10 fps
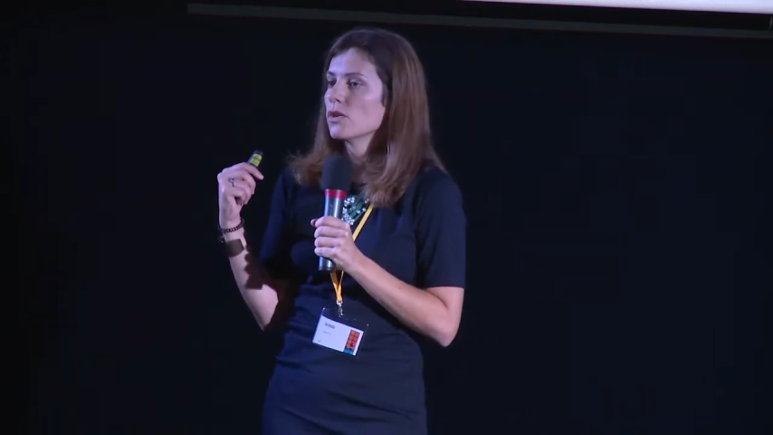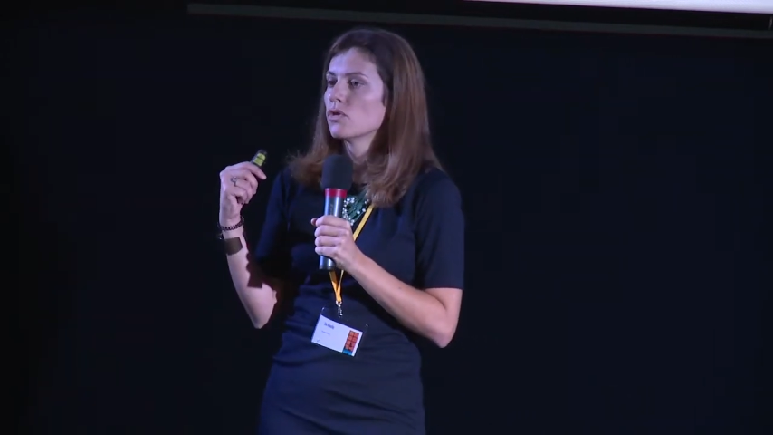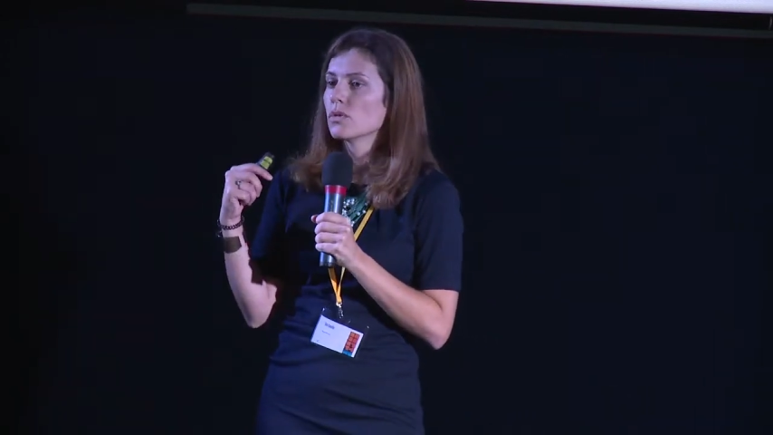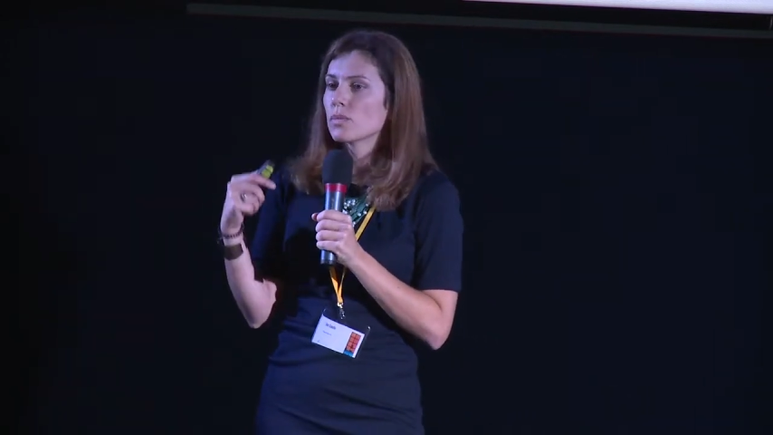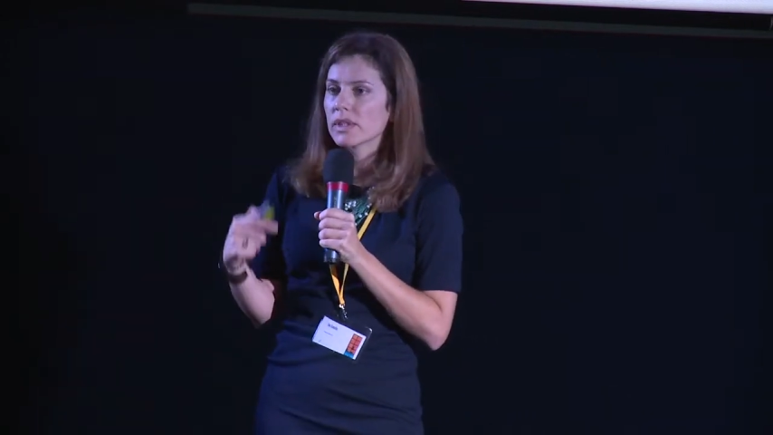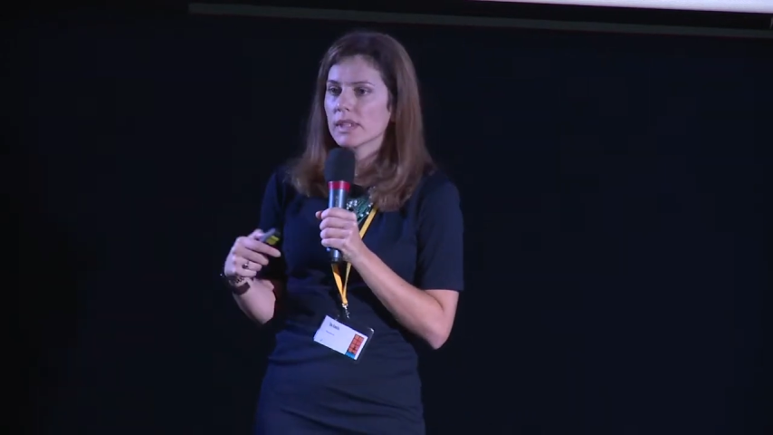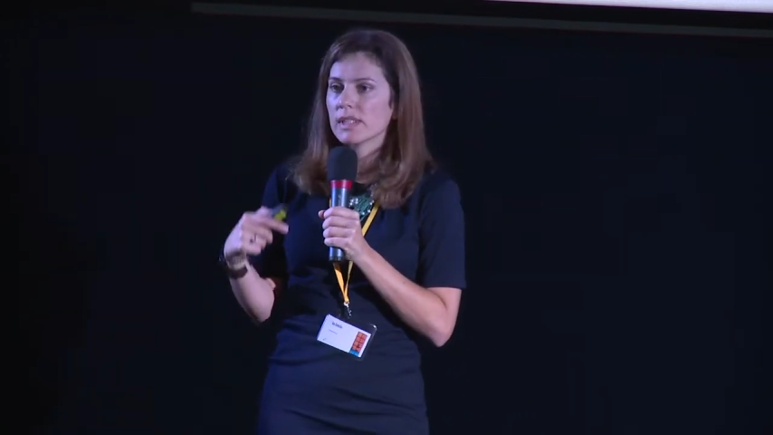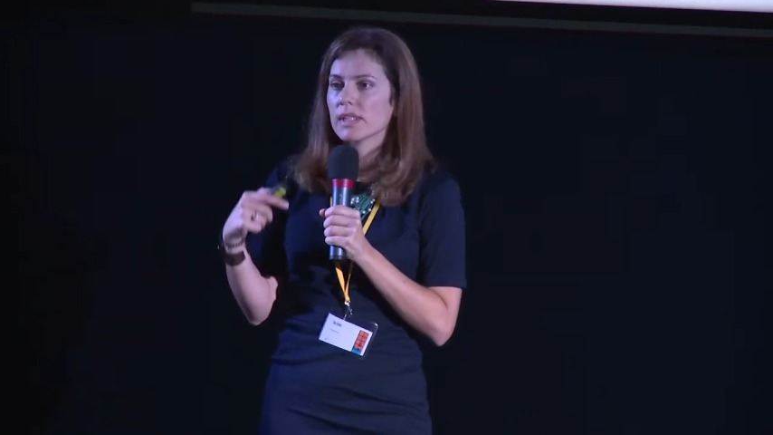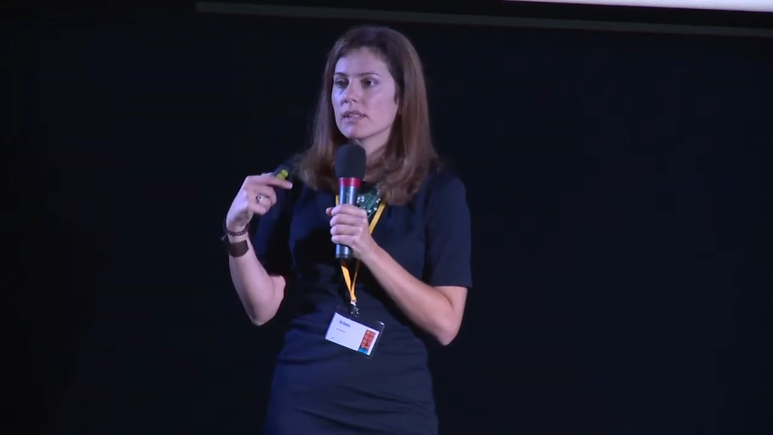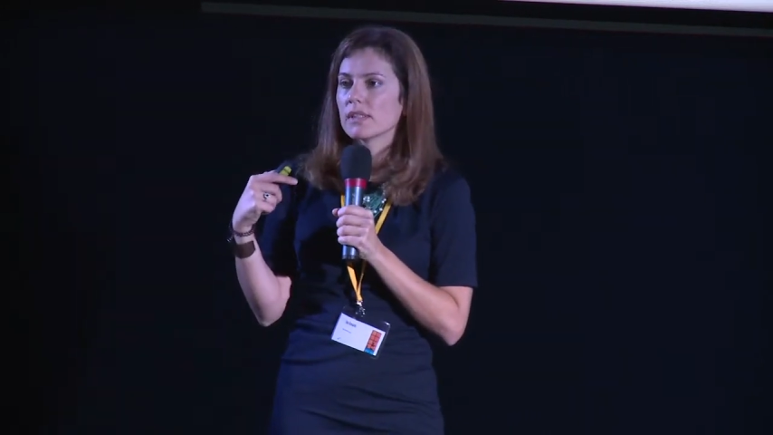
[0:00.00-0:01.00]
to the
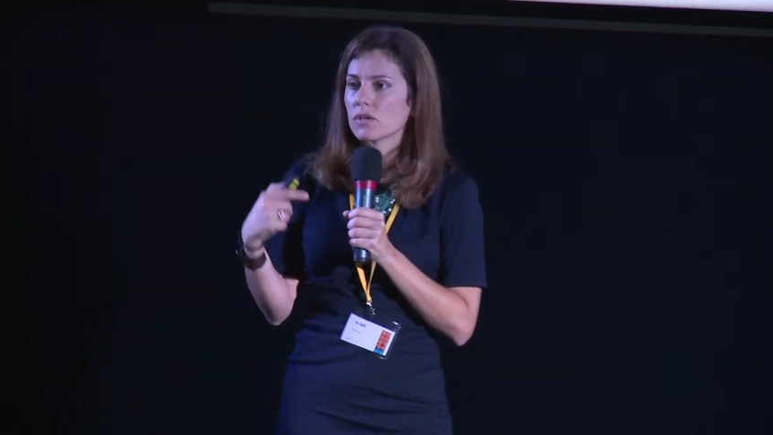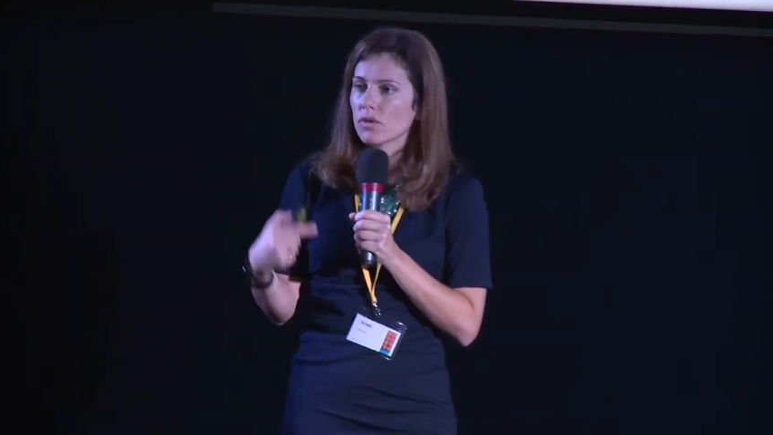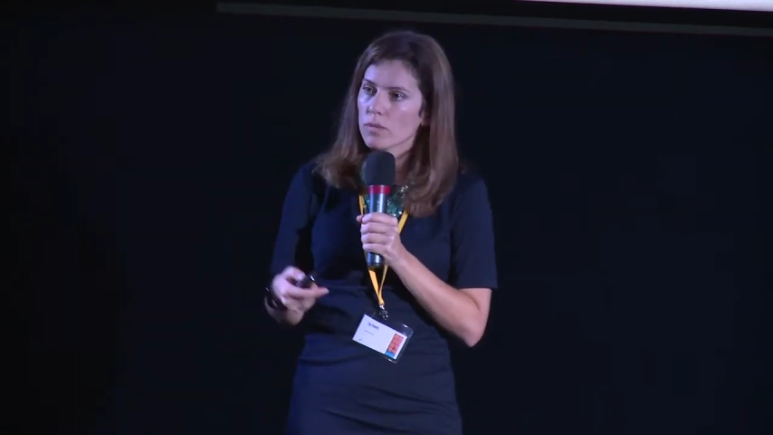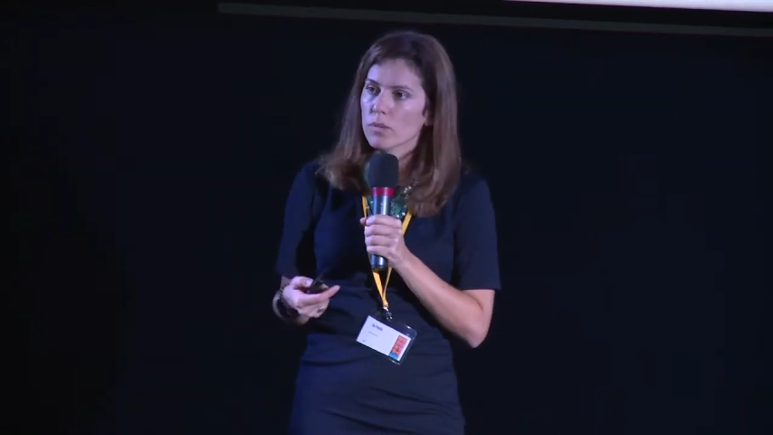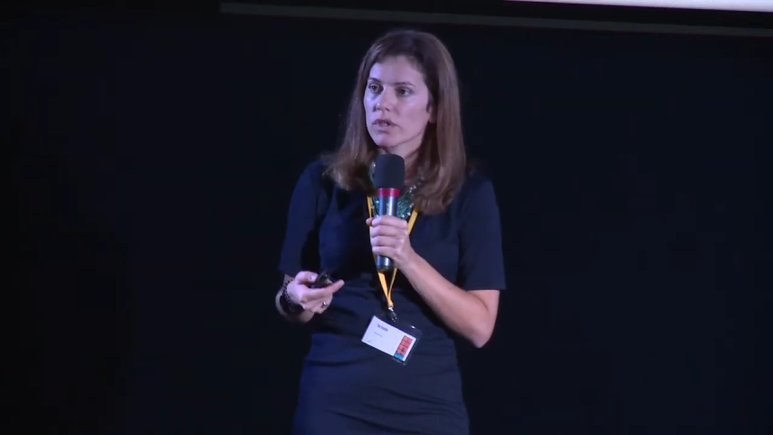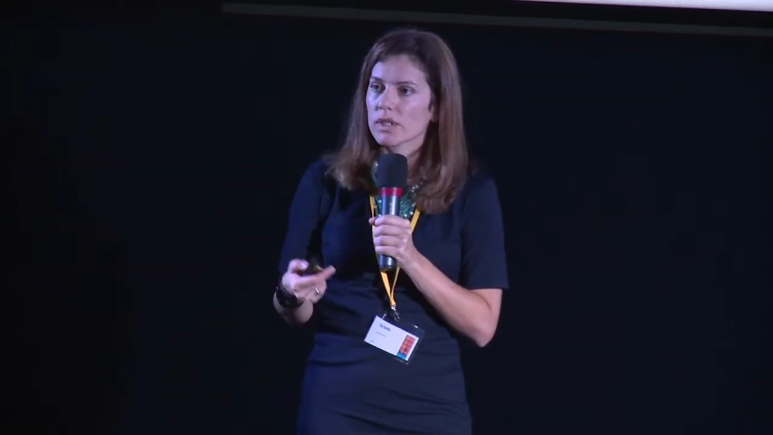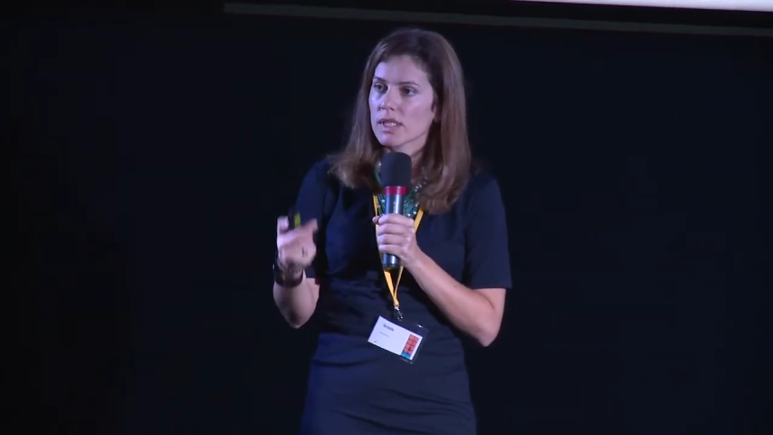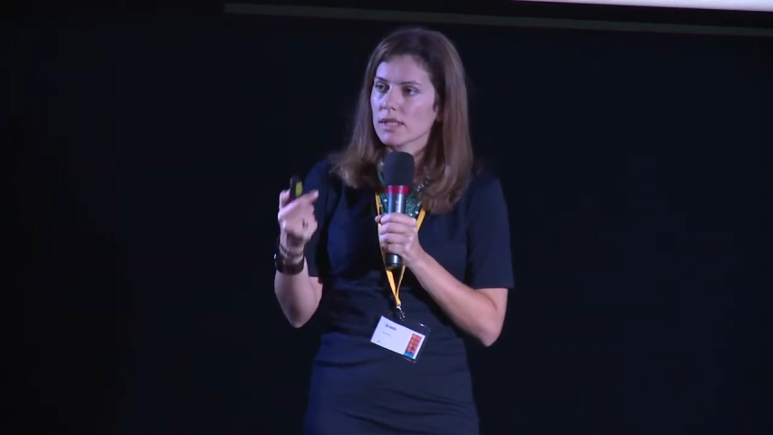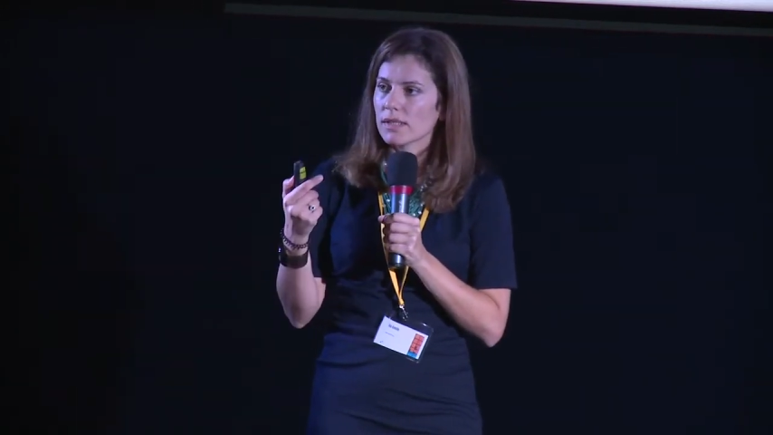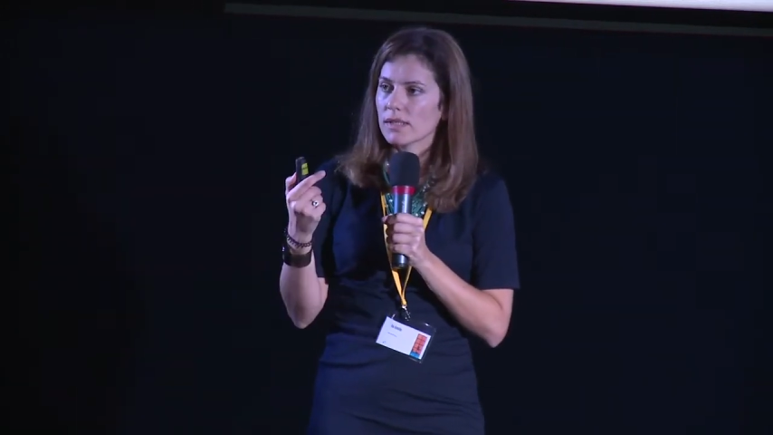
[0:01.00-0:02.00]
political
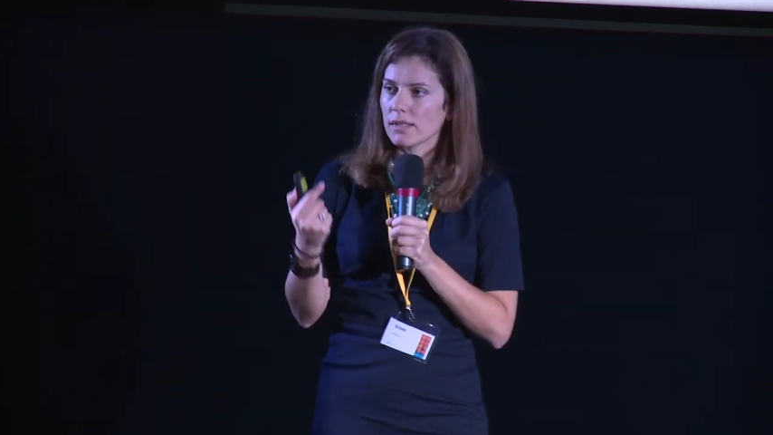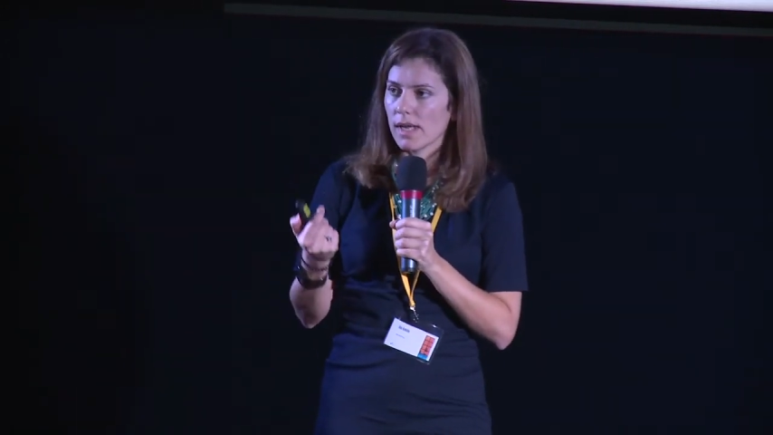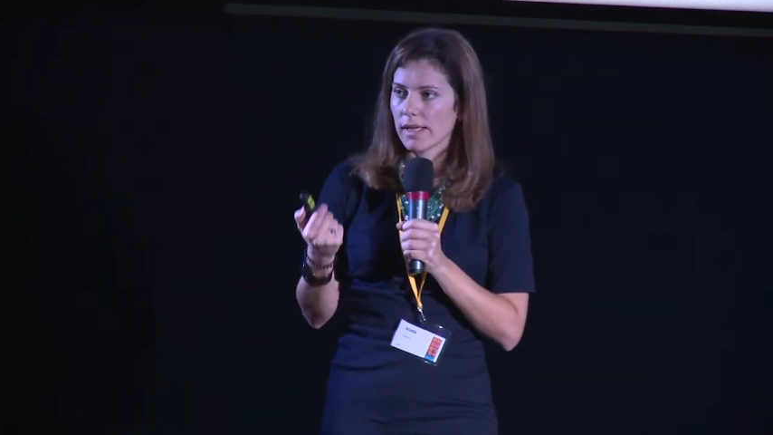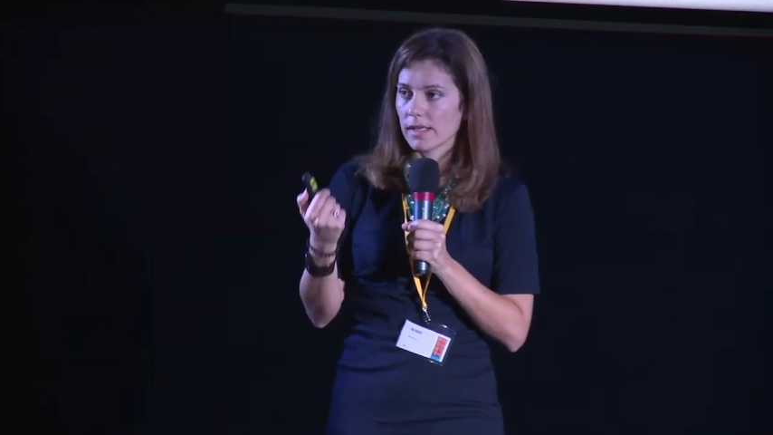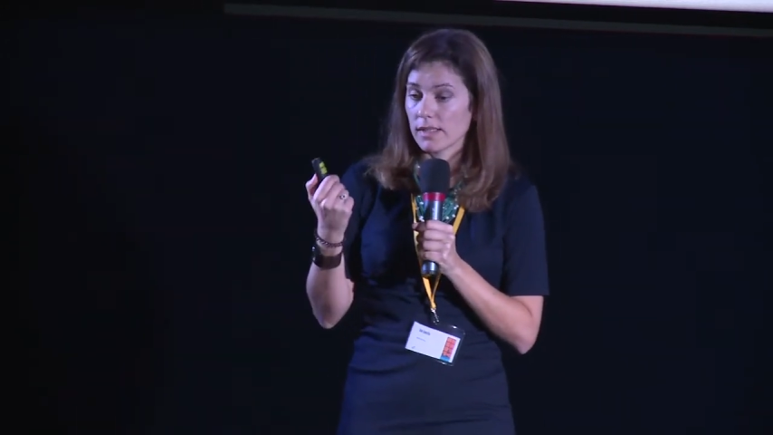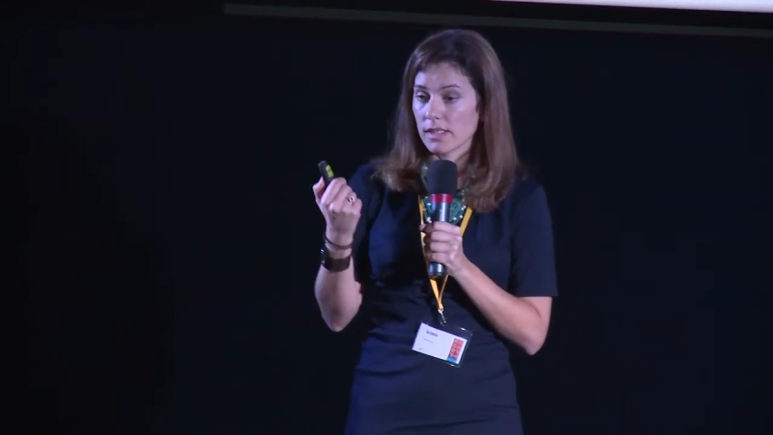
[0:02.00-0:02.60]
agreements underlying a